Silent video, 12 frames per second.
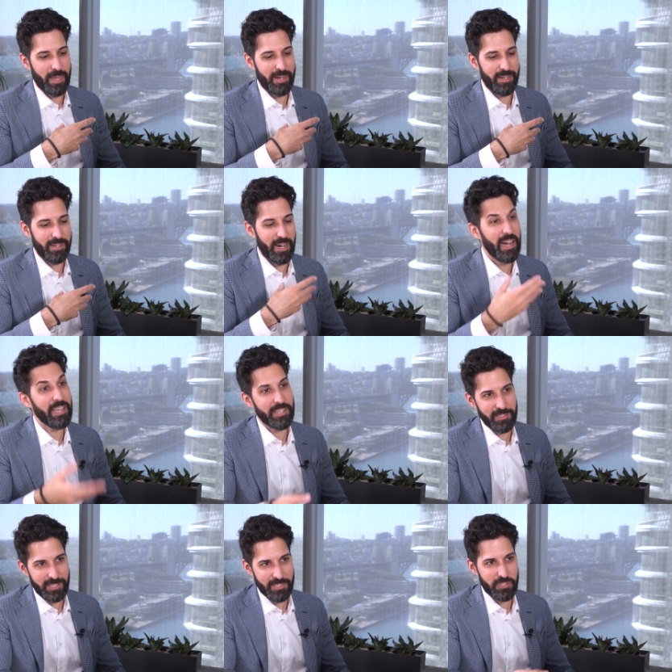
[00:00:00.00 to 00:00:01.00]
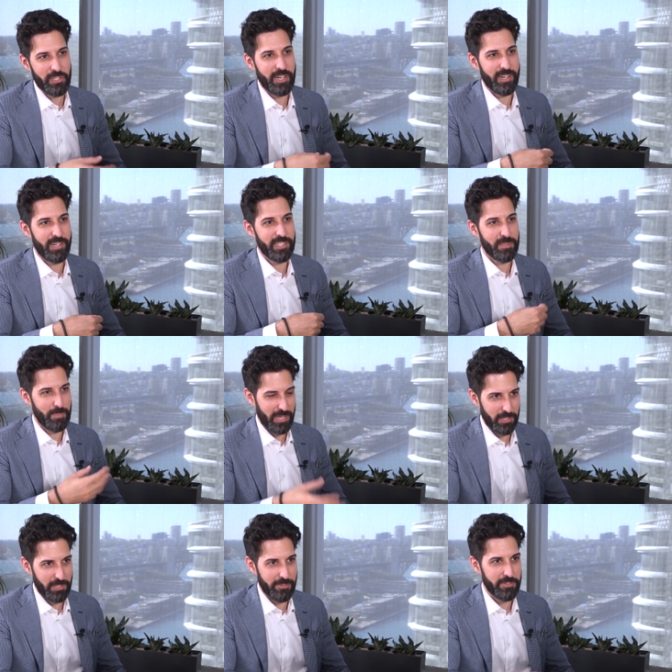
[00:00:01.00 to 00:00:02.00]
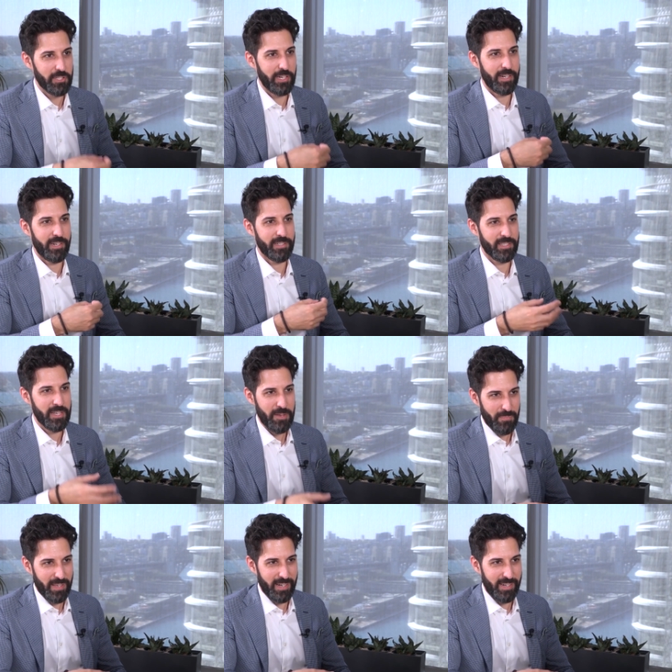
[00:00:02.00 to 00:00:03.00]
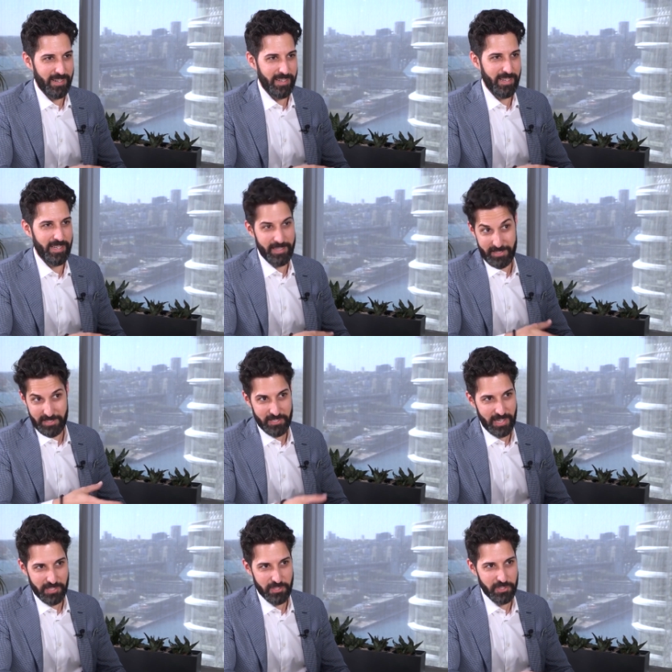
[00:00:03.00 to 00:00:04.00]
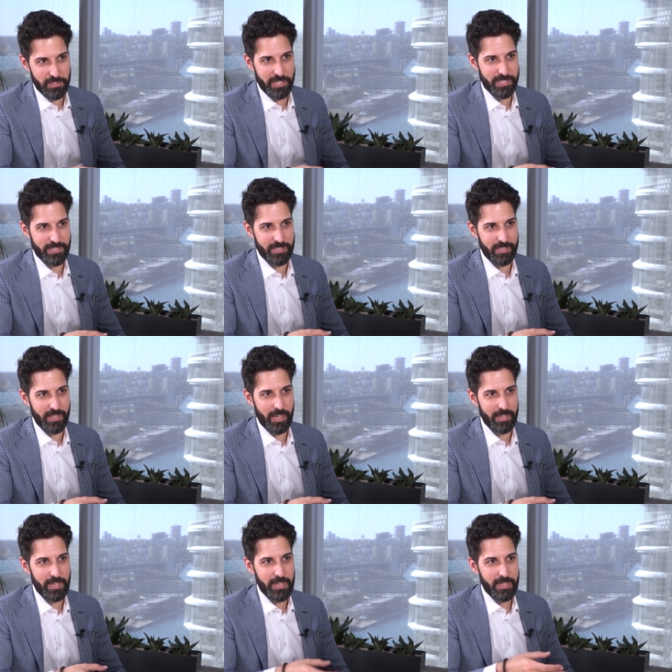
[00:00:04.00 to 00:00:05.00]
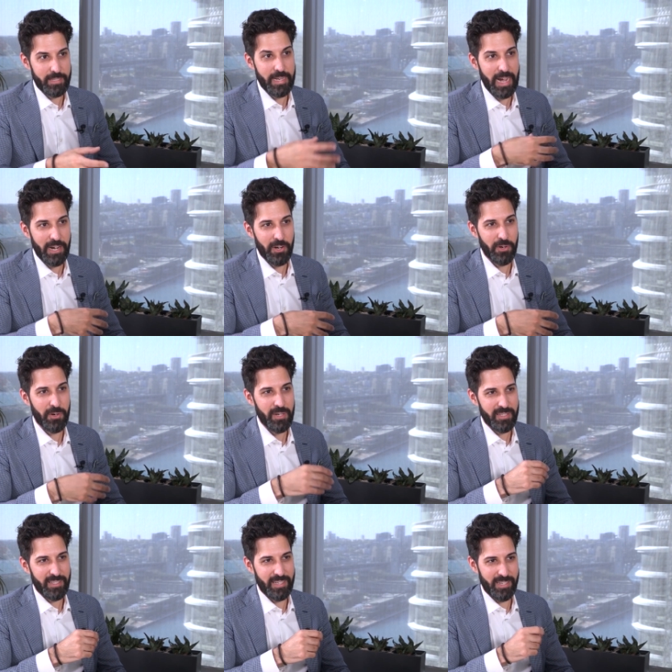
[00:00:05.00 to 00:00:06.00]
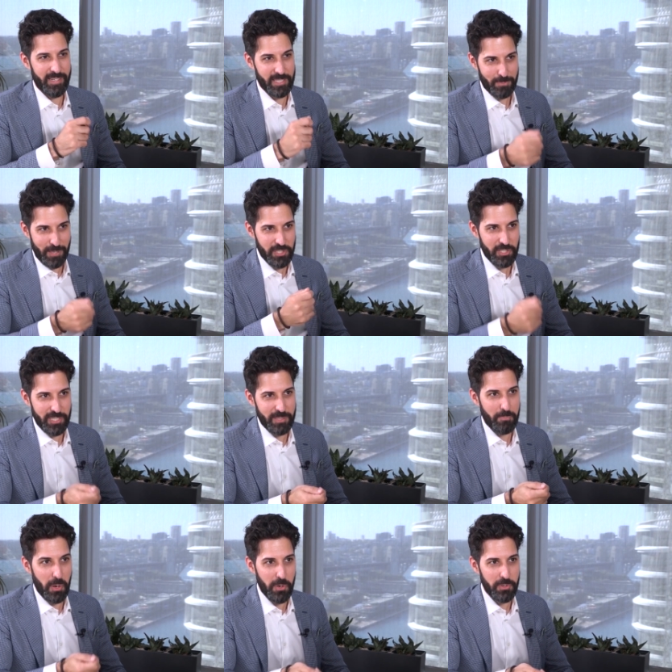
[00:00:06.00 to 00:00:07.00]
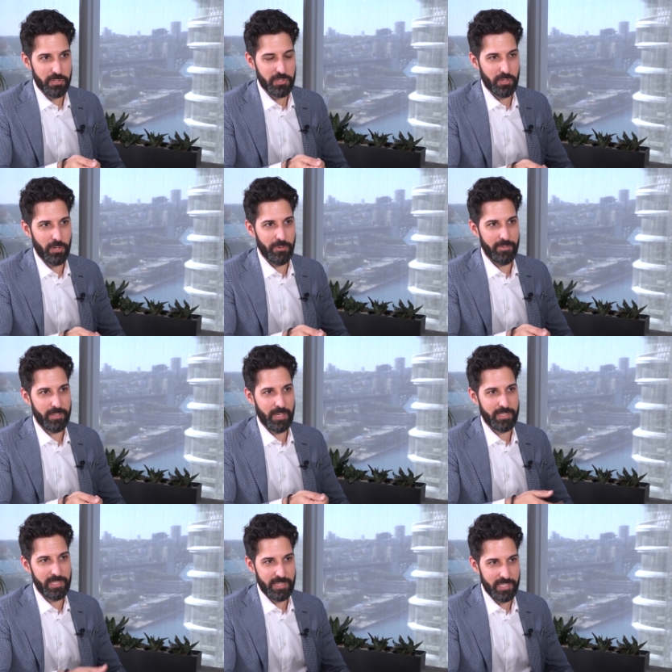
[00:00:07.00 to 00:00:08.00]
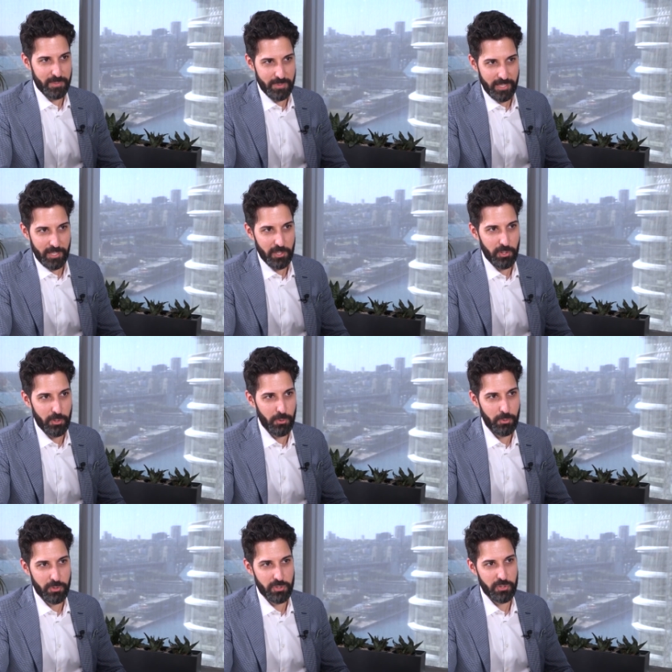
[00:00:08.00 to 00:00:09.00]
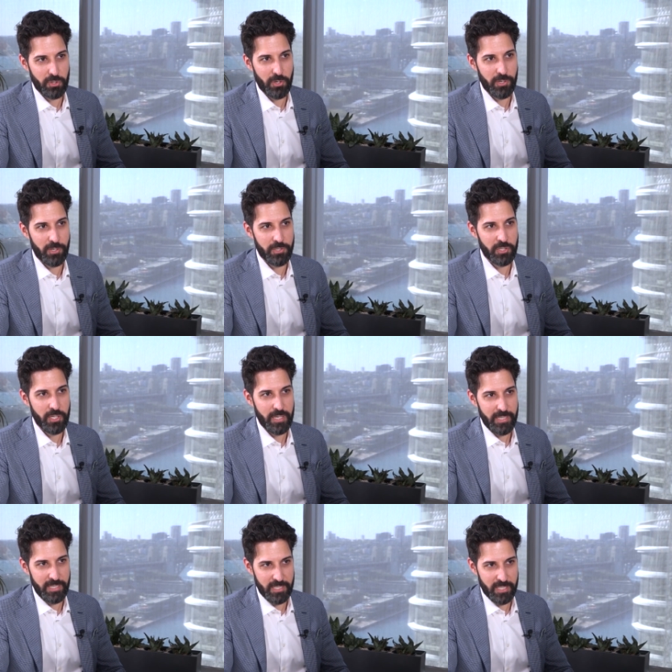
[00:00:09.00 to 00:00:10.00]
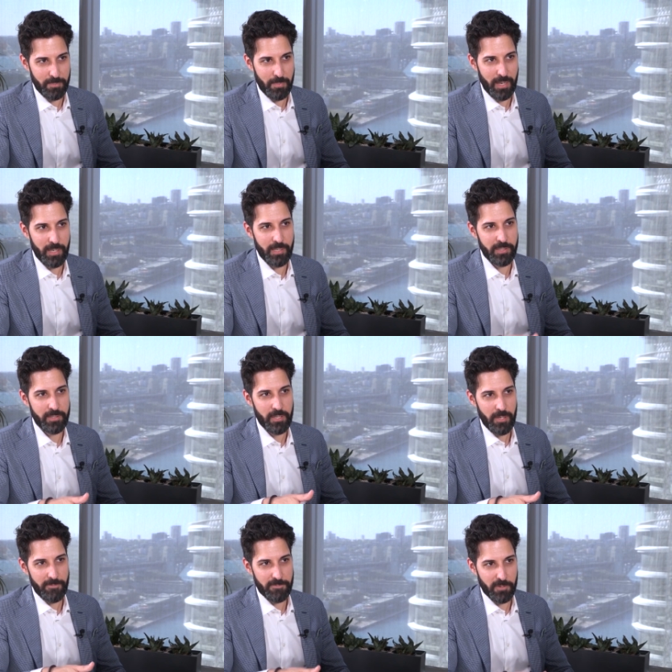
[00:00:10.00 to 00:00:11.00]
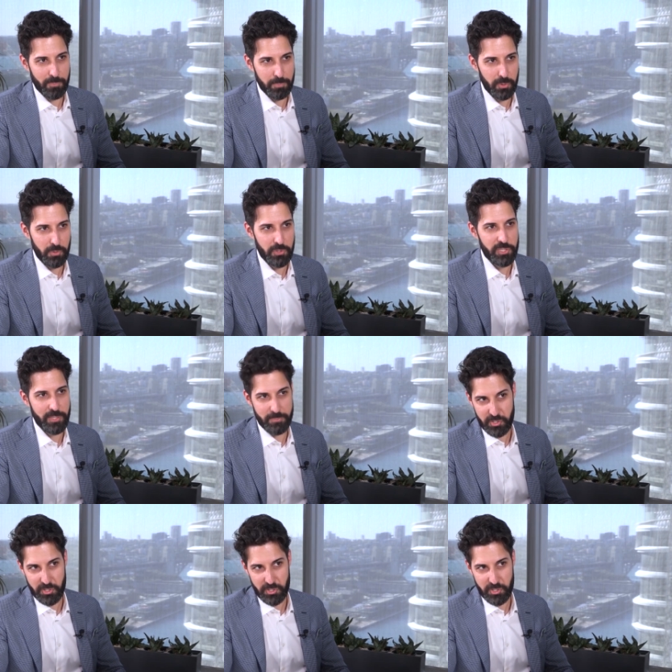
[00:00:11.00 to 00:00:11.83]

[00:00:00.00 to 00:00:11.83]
high-yielding shares, speculative shares, and international shares and the like. Now, especially post-COVID-19, there's been a huge surge in demand for blue-chip